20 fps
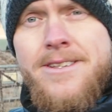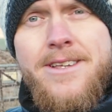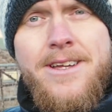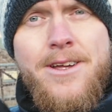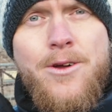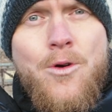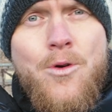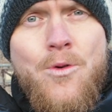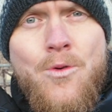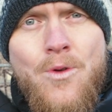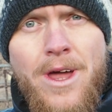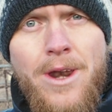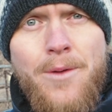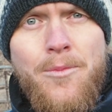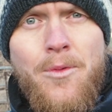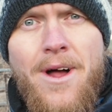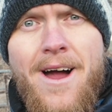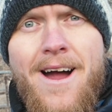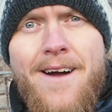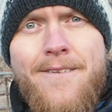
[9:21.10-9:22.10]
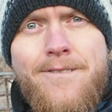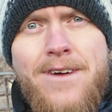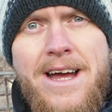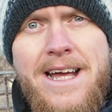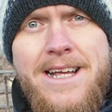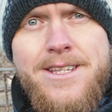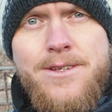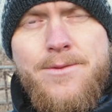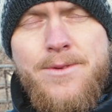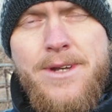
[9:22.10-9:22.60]
incredible how
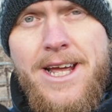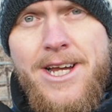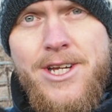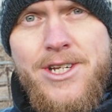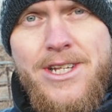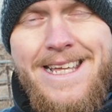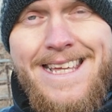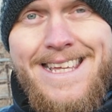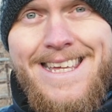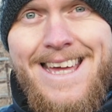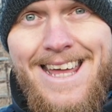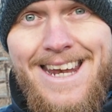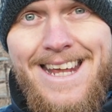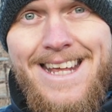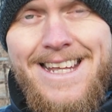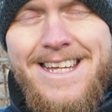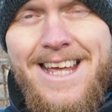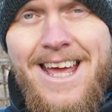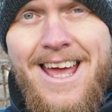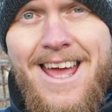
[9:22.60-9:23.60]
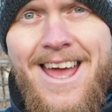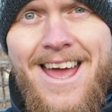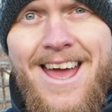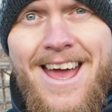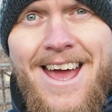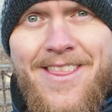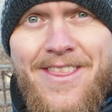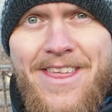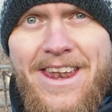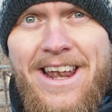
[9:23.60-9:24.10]
fast it would actually get it
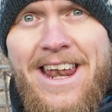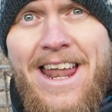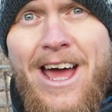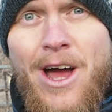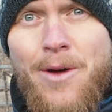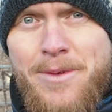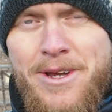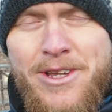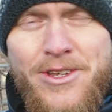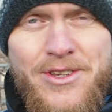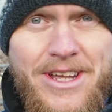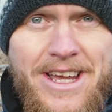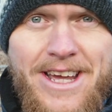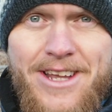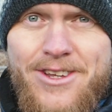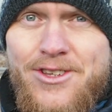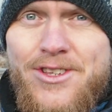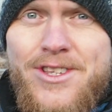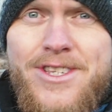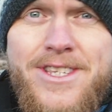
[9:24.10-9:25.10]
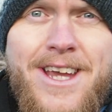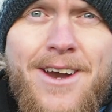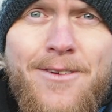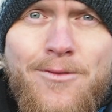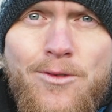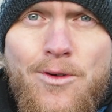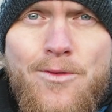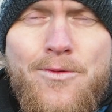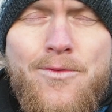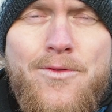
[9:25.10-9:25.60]
and then allow me to get
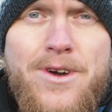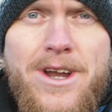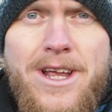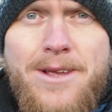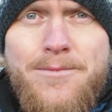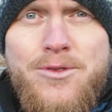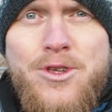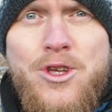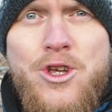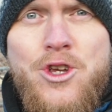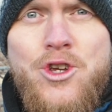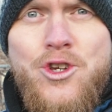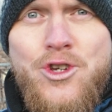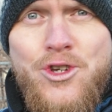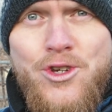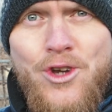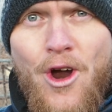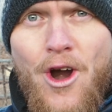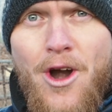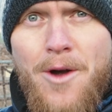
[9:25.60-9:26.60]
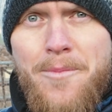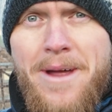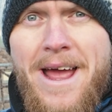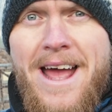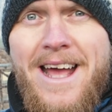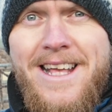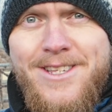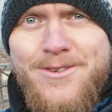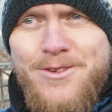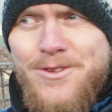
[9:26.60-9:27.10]
several frames sharp
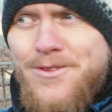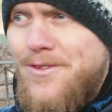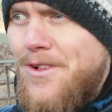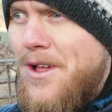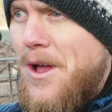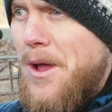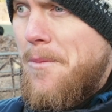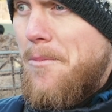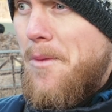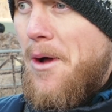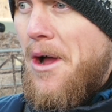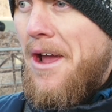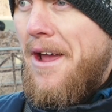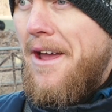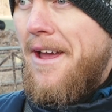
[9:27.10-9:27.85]
as it was flying by.